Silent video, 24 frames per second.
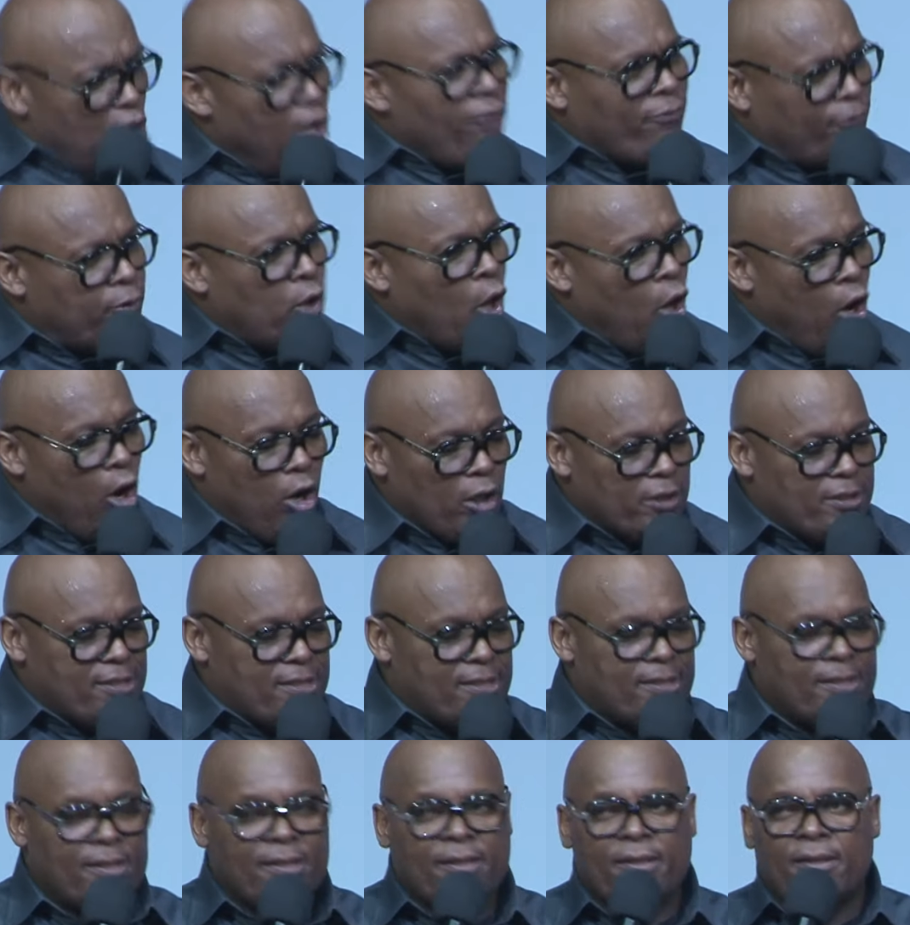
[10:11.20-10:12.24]
of God.
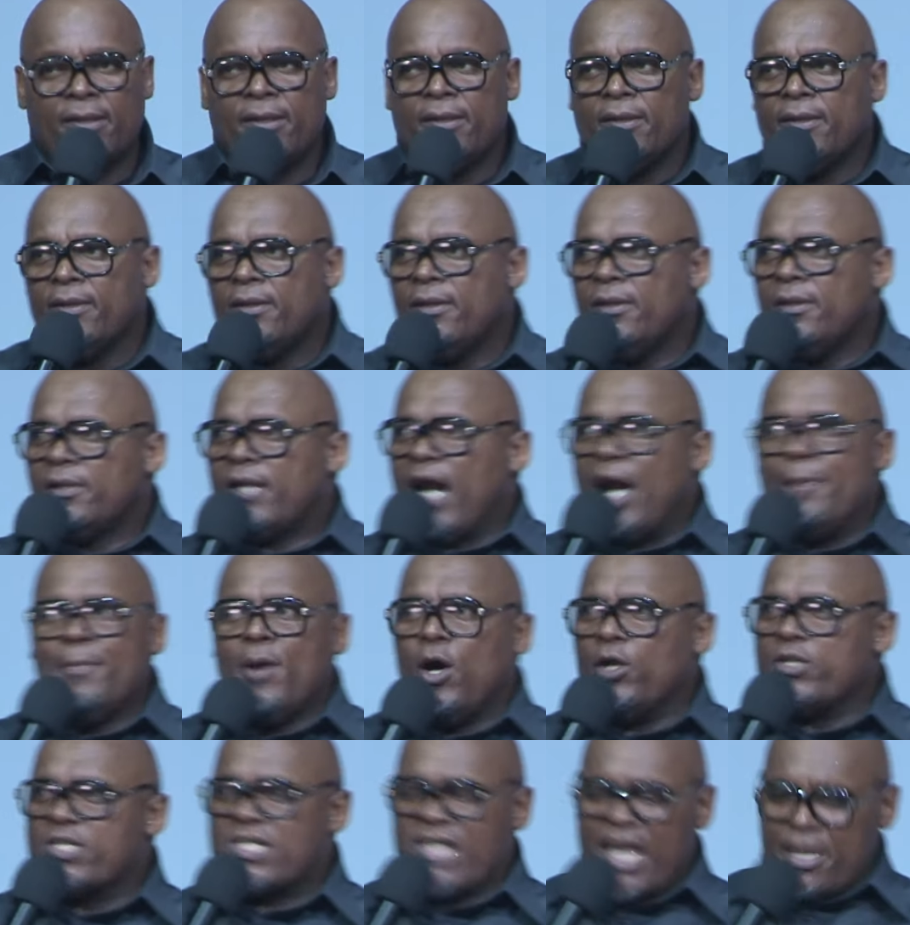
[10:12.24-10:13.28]
Come
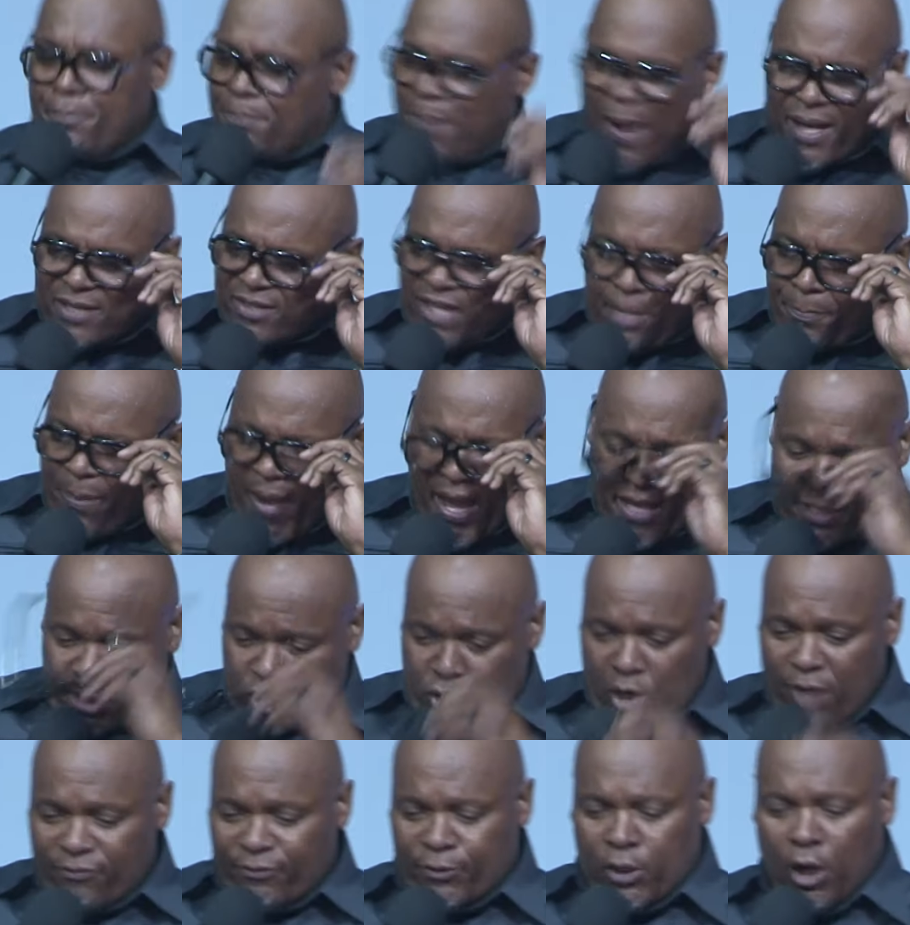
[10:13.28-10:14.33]
on, say, But the
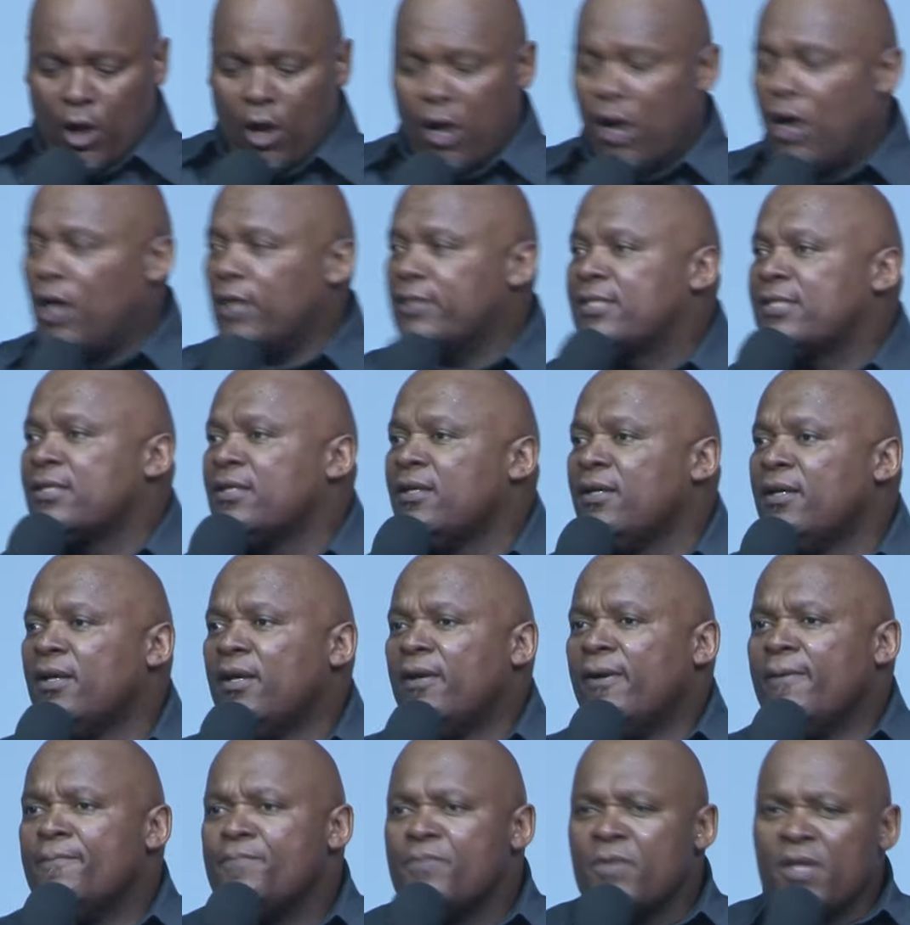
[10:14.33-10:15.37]
best of God.
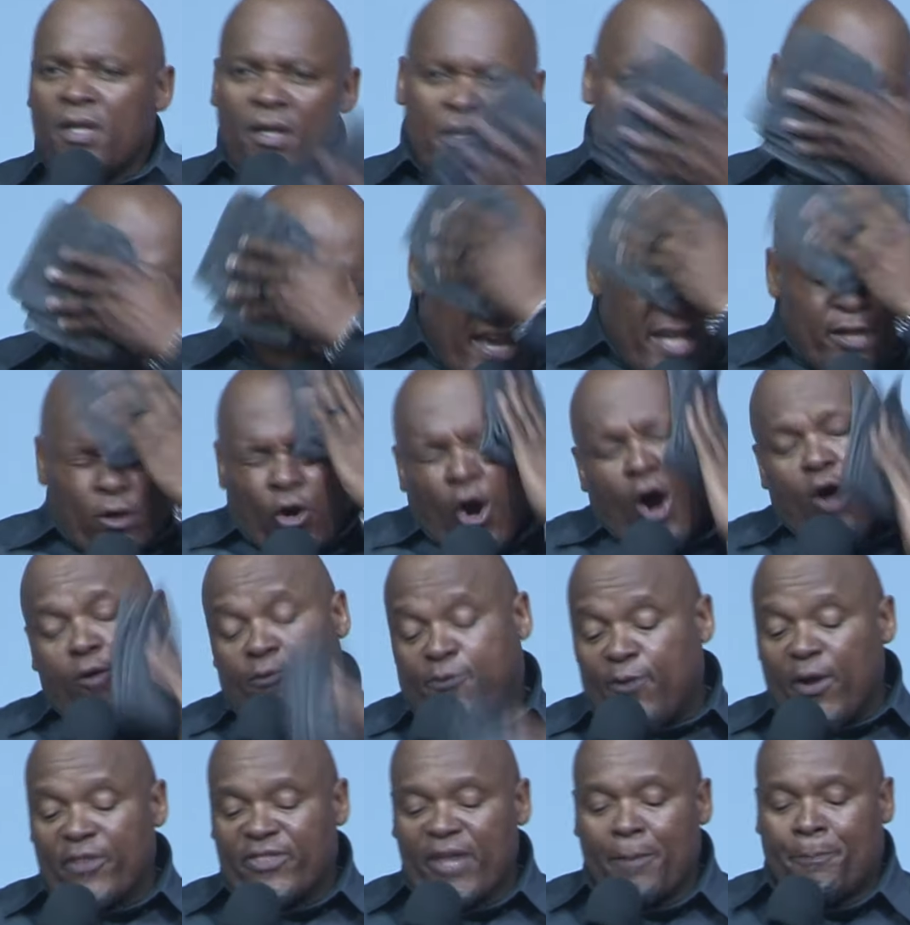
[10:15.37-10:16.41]
Say, Go
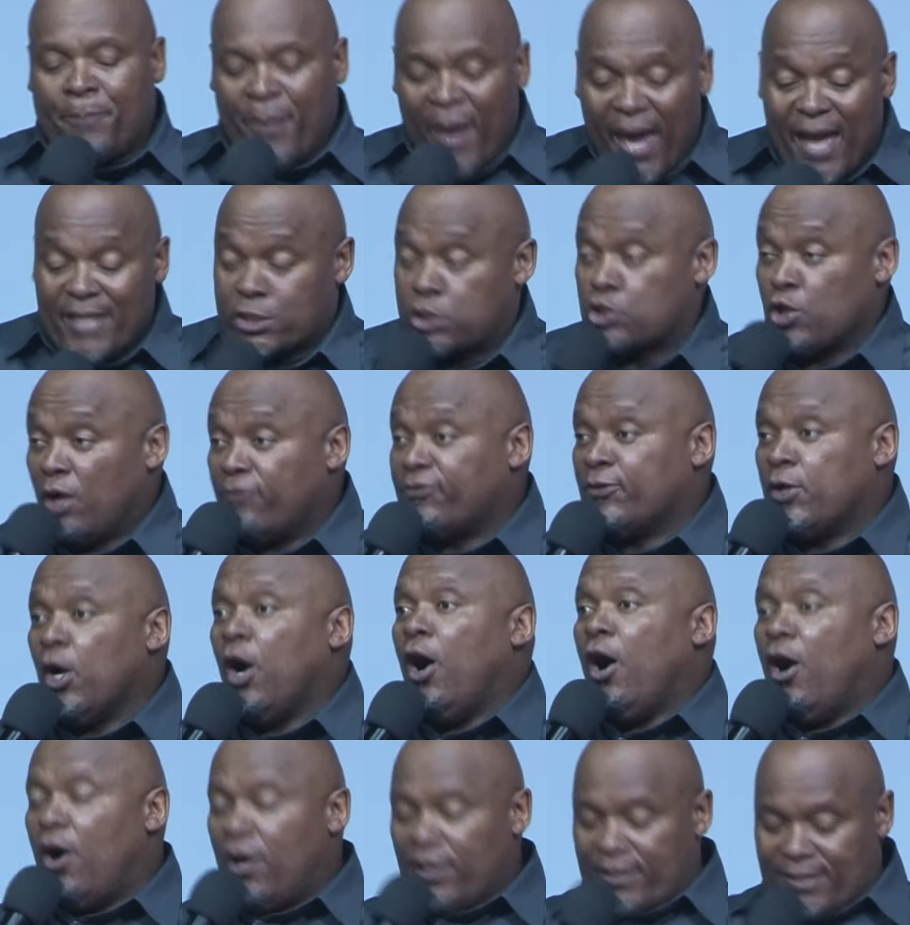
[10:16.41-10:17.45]
for the best of
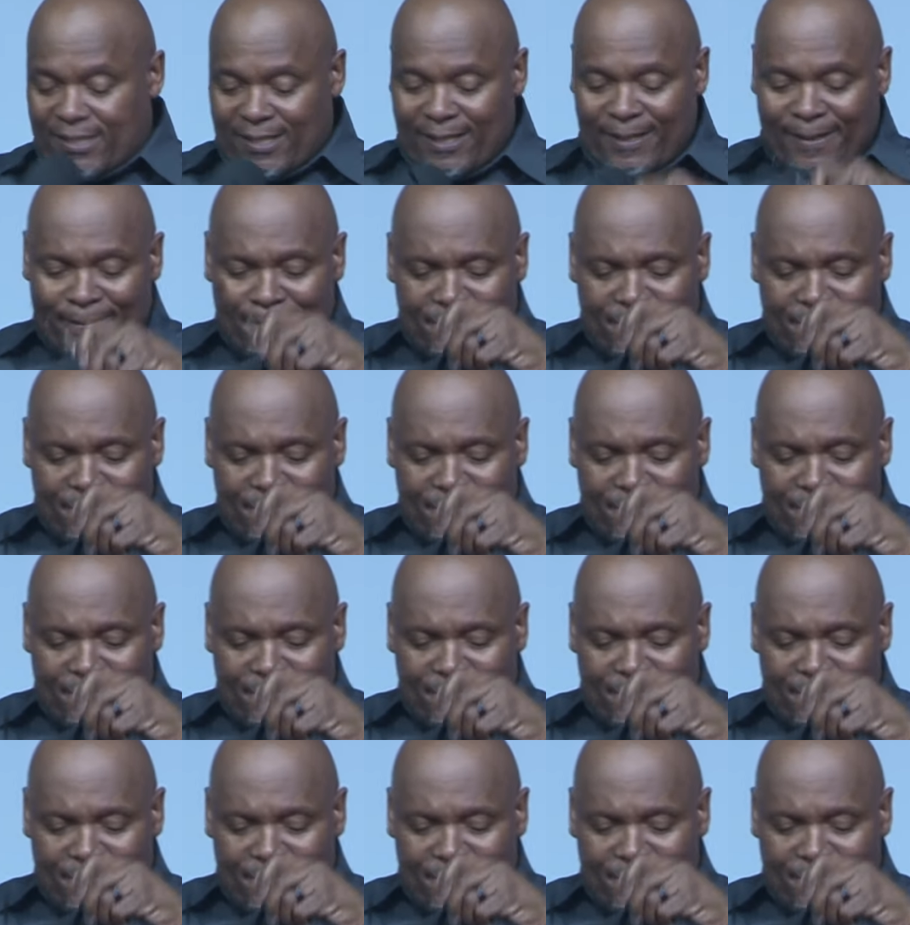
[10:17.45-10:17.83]
God.